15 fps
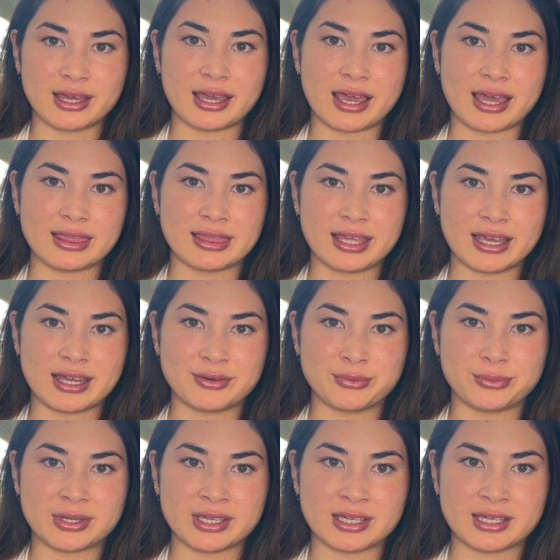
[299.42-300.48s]
And then
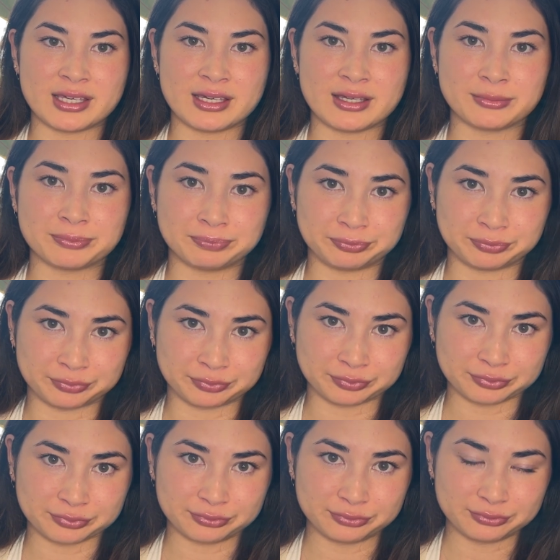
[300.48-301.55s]
we
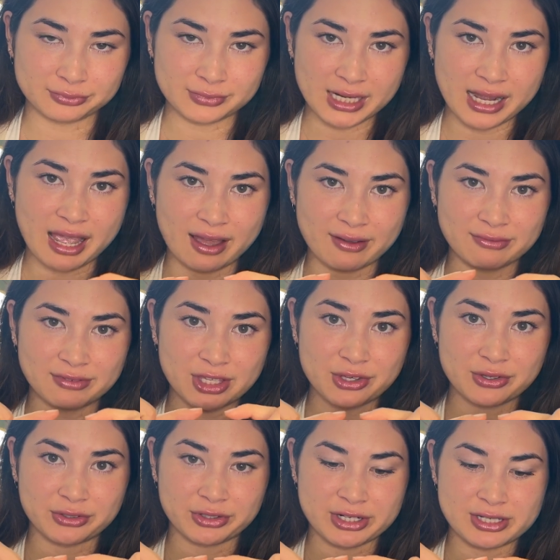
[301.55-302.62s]
have the
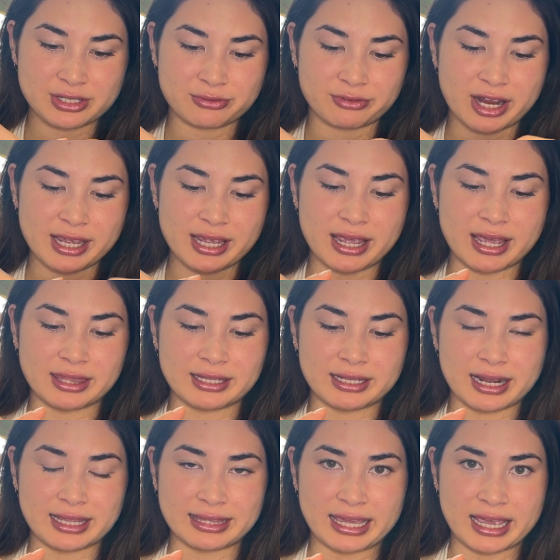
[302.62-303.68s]
uterus, right? And then
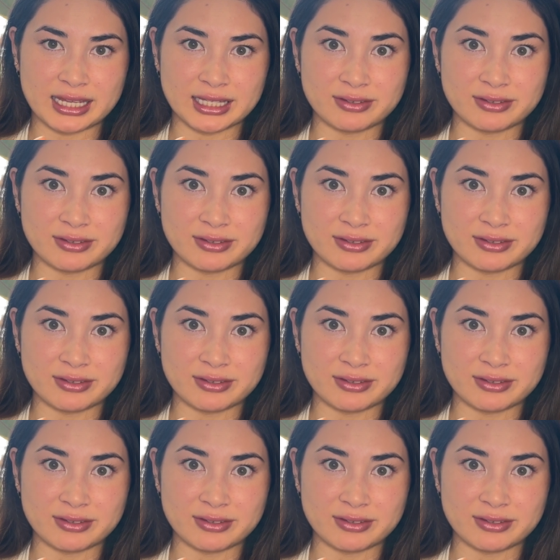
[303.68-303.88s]
at the end